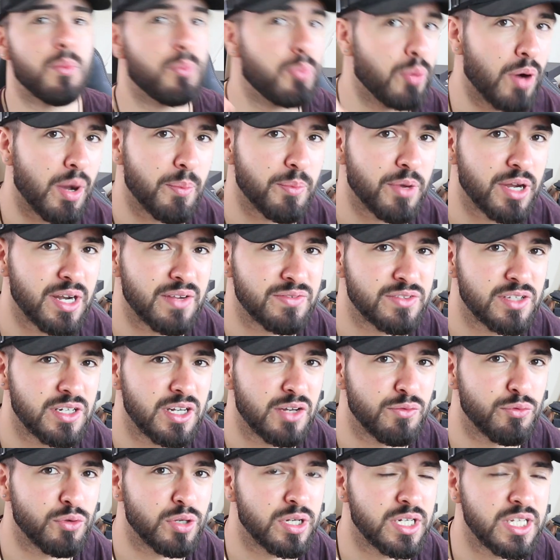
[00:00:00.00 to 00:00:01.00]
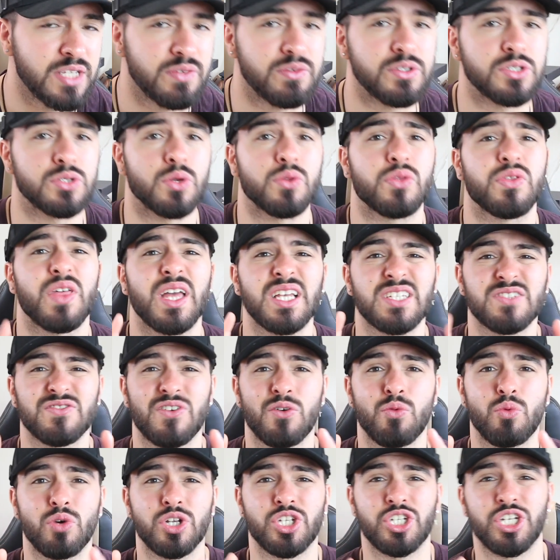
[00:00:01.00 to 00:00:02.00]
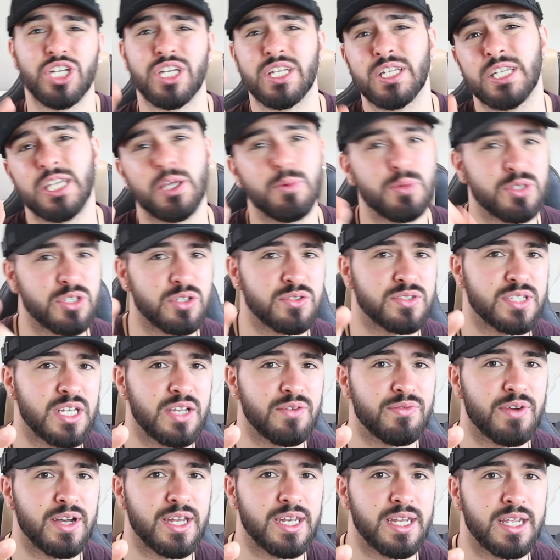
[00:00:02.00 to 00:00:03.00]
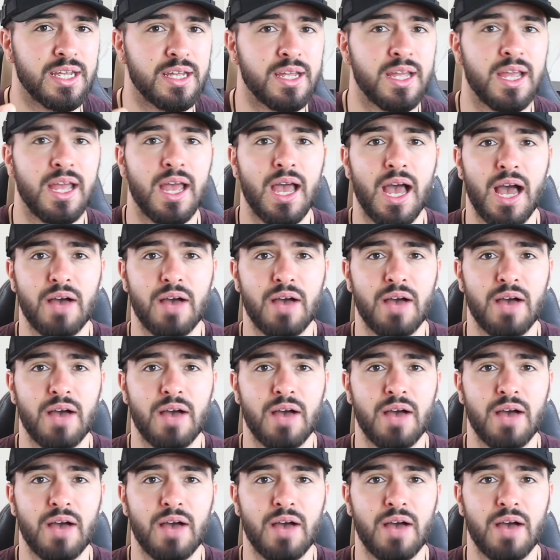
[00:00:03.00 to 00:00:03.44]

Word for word: but I'm gonna have to love you and leave you so thanks for watching keep yourself safe out there